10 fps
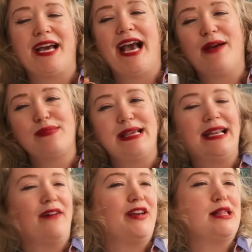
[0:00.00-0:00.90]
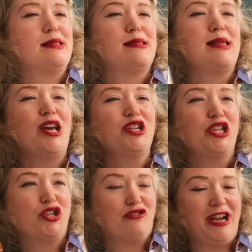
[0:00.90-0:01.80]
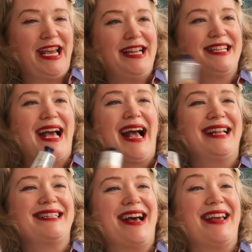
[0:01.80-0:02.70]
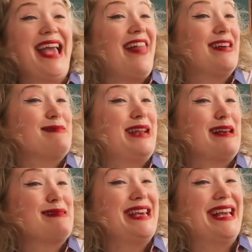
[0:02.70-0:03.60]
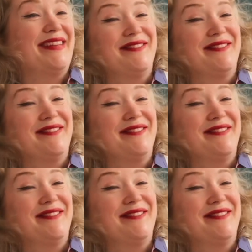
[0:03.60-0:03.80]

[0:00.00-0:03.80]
I absolutely love it. It's such a treat. And yeah, that's the next thing.